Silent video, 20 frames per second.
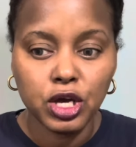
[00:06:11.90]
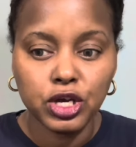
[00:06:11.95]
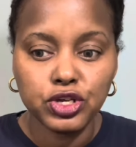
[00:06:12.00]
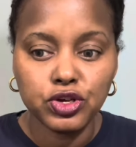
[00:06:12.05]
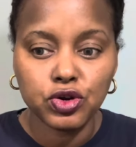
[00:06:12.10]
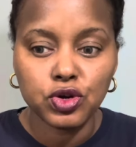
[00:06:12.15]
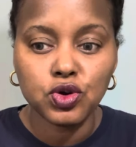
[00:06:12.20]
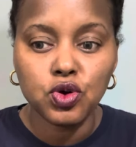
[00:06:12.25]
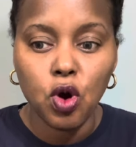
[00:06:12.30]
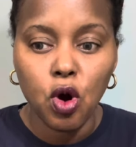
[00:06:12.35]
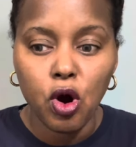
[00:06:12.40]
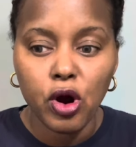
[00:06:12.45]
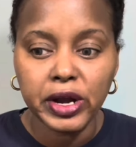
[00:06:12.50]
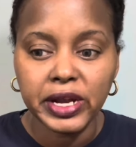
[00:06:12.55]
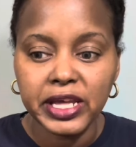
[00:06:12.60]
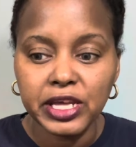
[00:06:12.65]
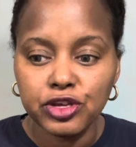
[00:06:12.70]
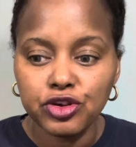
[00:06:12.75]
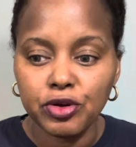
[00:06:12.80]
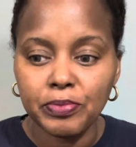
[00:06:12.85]
You're
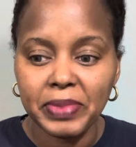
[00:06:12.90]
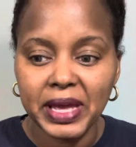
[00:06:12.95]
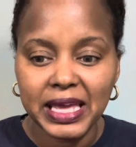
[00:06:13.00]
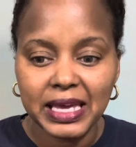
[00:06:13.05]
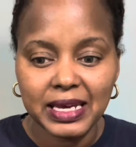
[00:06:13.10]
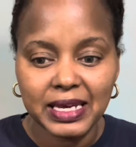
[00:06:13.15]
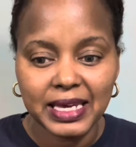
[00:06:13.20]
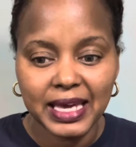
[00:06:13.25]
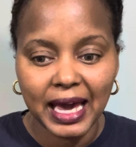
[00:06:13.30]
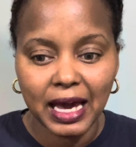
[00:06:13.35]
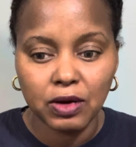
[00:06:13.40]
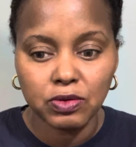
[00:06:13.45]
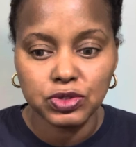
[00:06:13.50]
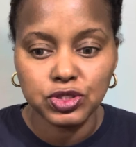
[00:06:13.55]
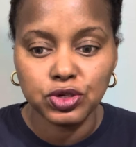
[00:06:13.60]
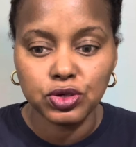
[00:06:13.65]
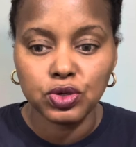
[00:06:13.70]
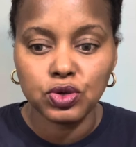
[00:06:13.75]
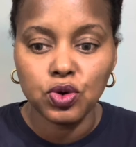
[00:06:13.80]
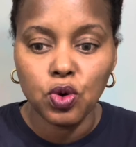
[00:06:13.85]
guarding your bank account.
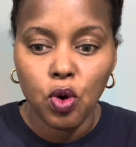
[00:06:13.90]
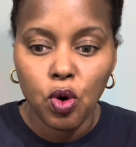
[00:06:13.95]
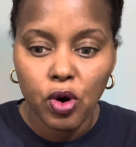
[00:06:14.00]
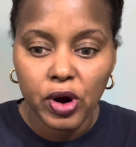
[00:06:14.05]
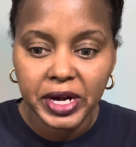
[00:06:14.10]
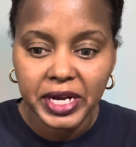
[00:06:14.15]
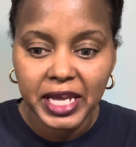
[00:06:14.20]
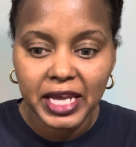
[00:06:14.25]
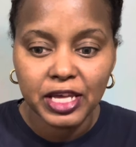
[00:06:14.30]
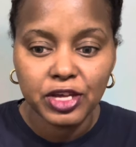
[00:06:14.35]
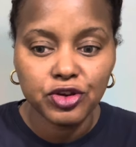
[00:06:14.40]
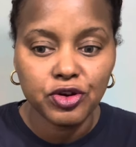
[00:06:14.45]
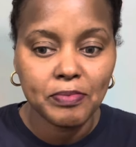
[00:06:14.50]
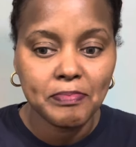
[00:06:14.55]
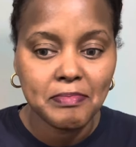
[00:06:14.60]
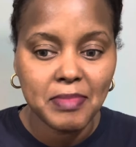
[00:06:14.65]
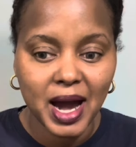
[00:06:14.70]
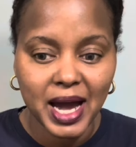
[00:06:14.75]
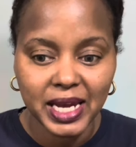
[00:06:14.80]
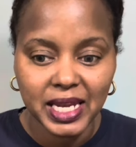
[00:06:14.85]
You're guarding your
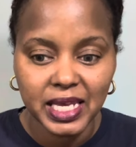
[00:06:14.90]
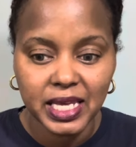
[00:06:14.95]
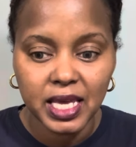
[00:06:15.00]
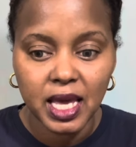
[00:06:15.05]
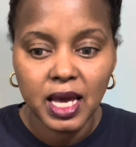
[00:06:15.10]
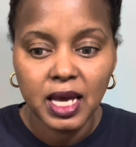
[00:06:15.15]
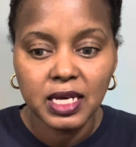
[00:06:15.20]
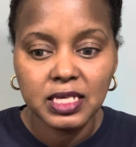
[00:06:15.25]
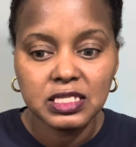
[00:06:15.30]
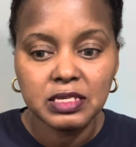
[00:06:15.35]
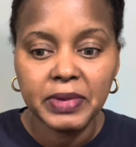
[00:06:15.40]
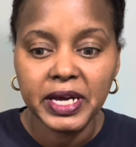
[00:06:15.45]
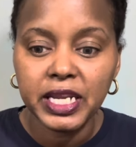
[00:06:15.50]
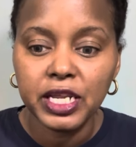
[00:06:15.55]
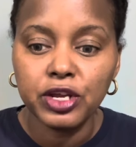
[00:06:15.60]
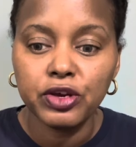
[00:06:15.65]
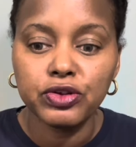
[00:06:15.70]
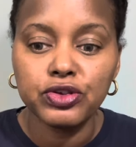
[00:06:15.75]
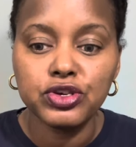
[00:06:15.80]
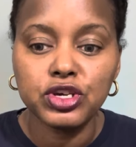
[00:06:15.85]
money. Somebody
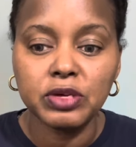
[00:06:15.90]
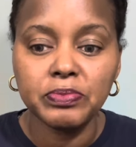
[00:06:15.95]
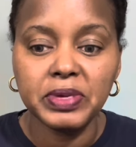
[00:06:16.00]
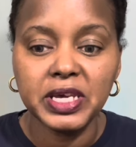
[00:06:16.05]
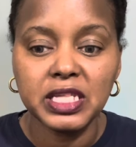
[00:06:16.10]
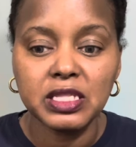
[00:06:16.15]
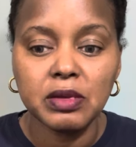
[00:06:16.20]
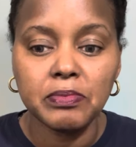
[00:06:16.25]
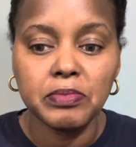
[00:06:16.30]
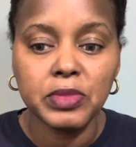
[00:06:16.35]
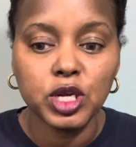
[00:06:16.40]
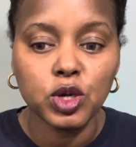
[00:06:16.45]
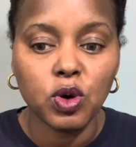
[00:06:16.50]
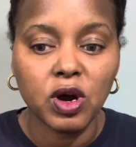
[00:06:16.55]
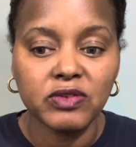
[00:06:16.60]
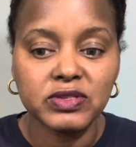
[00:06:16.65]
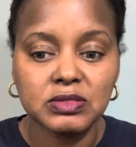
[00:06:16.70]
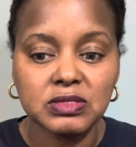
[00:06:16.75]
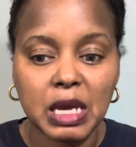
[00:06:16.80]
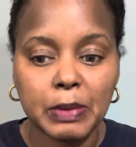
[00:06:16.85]
here, you could be in the middle
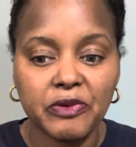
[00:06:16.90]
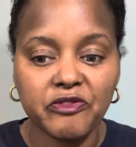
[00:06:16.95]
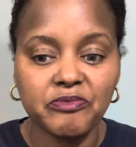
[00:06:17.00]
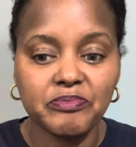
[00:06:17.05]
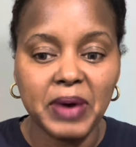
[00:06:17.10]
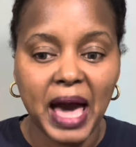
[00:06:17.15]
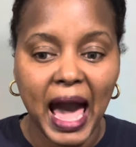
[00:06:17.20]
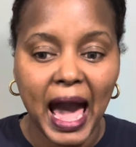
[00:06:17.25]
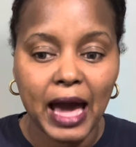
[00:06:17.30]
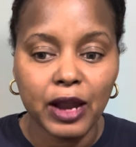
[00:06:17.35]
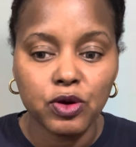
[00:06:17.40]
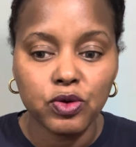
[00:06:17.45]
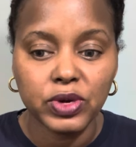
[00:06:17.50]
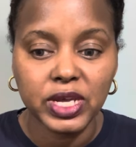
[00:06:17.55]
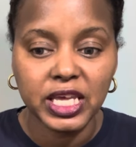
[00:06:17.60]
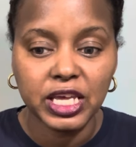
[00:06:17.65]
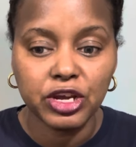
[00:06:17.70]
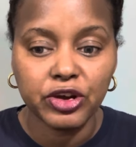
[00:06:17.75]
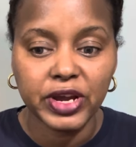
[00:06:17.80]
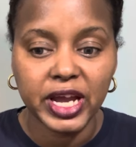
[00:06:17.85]
of some type of battle
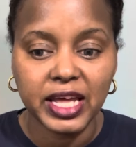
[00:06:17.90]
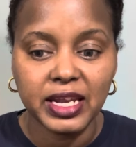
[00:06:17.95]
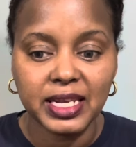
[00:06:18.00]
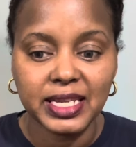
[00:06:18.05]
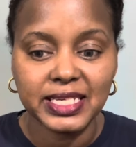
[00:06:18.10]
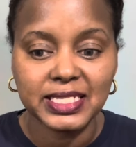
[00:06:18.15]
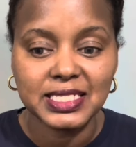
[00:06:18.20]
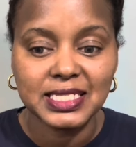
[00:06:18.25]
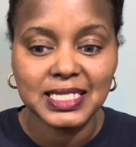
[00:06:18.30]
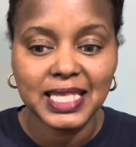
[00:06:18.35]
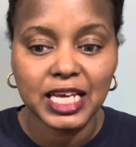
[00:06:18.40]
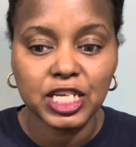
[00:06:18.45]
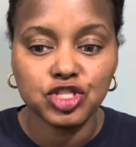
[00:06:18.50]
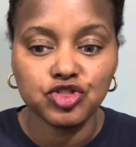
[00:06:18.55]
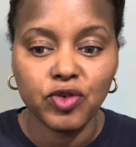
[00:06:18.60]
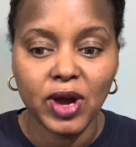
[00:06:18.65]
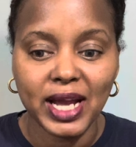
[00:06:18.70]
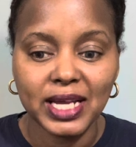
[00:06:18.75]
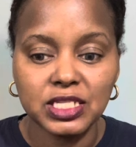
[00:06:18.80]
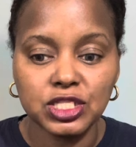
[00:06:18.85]
here, and this is like
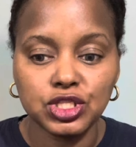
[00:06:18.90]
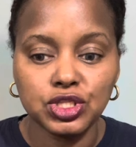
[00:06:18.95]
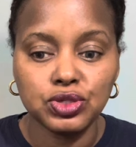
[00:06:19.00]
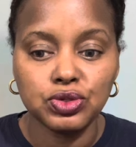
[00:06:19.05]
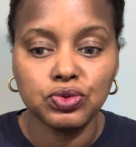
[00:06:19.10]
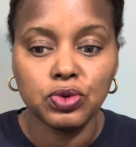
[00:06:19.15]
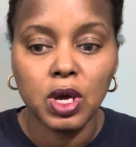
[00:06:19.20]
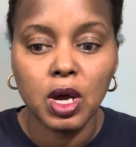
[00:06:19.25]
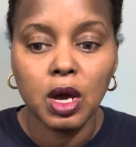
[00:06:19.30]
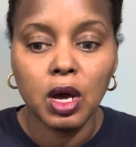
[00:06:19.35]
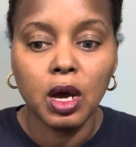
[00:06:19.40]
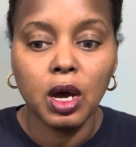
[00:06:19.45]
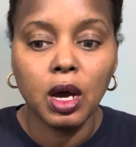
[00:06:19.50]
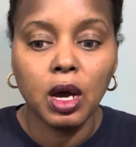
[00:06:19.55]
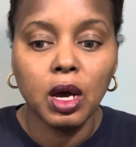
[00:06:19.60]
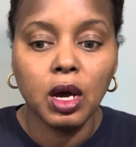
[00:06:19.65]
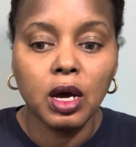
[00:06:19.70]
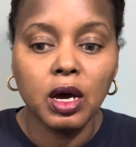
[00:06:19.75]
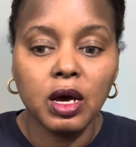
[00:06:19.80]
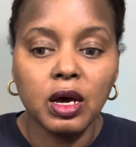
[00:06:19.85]
trying to
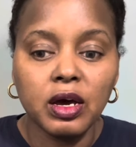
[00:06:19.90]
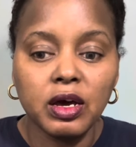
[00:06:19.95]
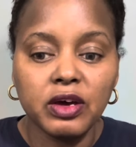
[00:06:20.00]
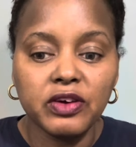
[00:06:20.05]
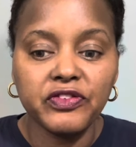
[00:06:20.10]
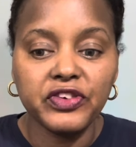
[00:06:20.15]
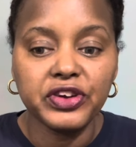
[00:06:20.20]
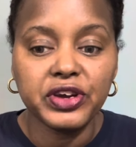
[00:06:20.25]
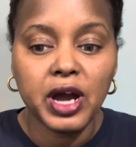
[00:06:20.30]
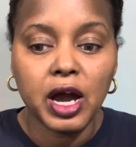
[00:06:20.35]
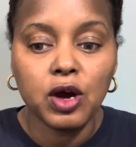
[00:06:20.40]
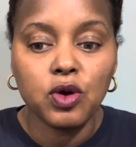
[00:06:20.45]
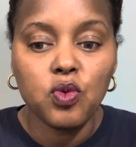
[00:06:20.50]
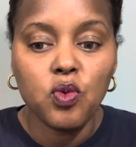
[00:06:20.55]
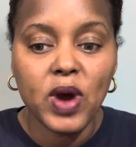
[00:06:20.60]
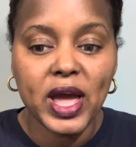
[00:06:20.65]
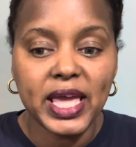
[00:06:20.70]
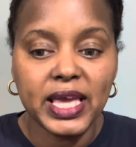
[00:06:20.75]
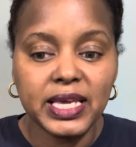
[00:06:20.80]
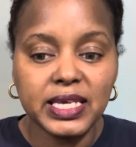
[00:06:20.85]
figure out
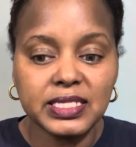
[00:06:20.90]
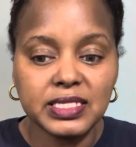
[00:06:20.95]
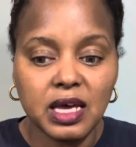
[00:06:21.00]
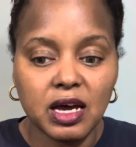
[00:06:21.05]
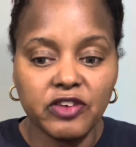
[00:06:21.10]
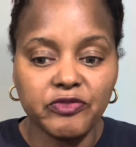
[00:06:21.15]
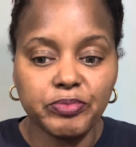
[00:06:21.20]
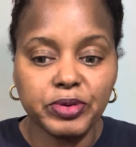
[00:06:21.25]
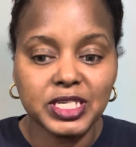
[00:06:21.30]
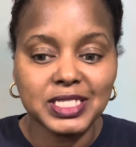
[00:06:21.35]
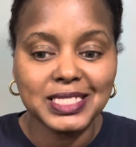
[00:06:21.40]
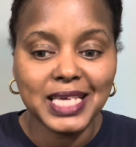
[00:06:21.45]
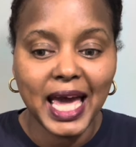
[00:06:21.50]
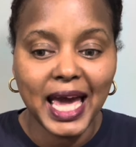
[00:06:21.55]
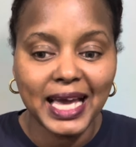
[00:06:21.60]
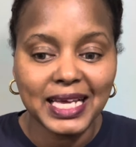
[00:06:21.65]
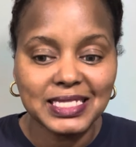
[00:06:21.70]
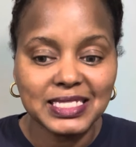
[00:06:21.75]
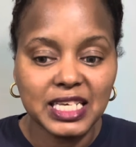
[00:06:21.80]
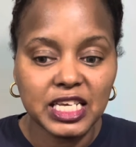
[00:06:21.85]
ways of
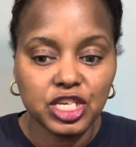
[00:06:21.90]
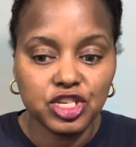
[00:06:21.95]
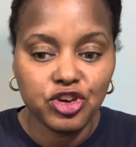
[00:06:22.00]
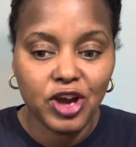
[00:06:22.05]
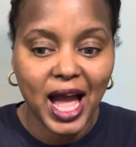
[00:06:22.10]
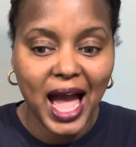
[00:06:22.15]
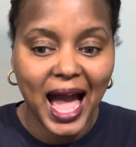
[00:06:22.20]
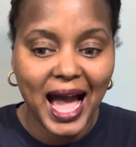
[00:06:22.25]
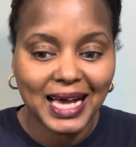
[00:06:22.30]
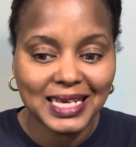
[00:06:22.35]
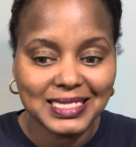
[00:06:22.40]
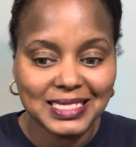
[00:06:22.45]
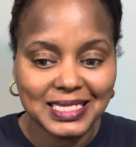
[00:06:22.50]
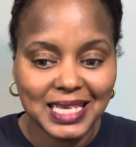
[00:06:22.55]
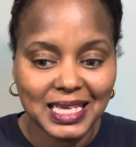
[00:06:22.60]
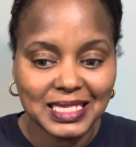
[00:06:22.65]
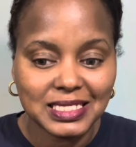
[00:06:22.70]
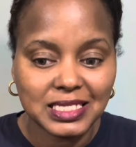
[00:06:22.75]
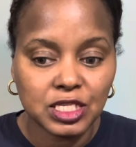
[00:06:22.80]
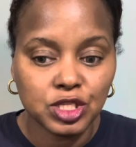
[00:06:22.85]
protecting your
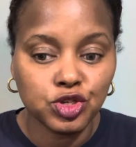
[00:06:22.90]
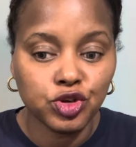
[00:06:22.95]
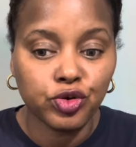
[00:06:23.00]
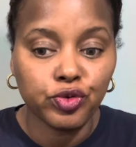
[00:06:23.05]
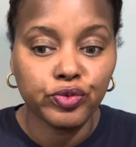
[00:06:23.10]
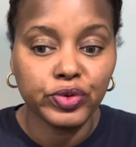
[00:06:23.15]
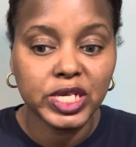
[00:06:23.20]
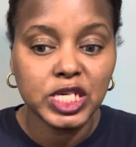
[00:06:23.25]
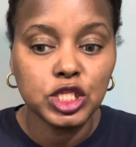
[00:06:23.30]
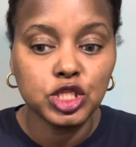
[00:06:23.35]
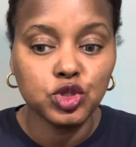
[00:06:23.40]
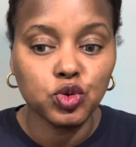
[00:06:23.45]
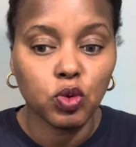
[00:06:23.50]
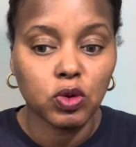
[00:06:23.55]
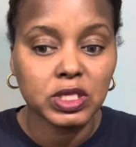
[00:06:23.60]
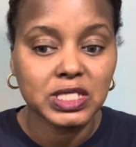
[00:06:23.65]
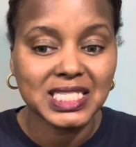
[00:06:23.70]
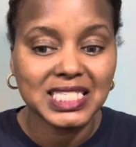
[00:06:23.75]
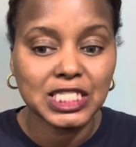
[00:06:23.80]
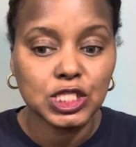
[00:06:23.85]
assets and your
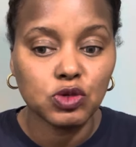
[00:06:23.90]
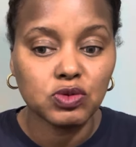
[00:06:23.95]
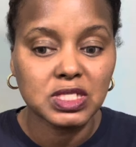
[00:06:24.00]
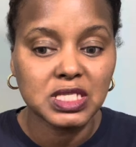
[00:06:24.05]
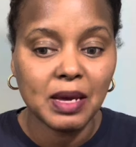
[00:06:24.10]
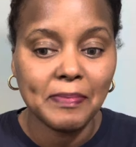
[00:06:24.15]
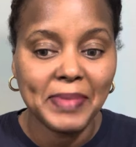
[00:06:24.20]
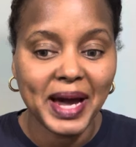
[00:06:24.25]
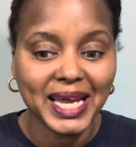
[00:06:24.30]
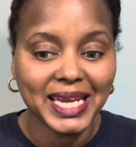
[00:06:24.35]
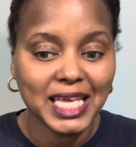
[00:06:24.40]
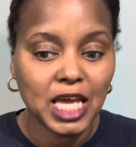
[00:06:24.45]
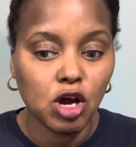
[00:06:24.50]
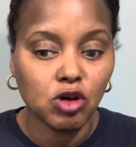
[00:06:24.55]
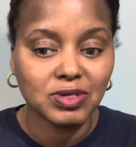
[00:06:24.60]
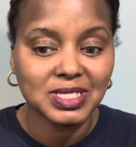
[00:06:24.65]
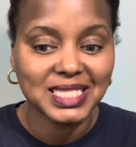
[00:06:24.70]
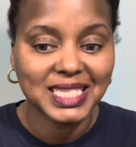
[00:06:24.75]
resources so somebody else